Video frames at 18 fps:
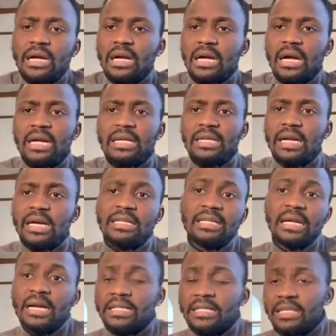
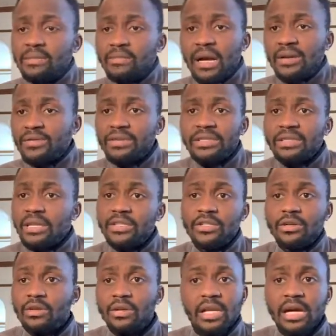I did my
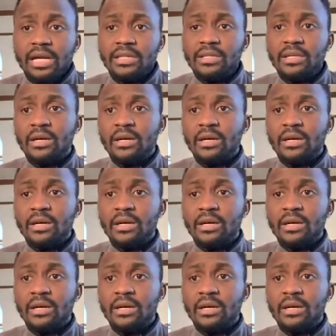research online.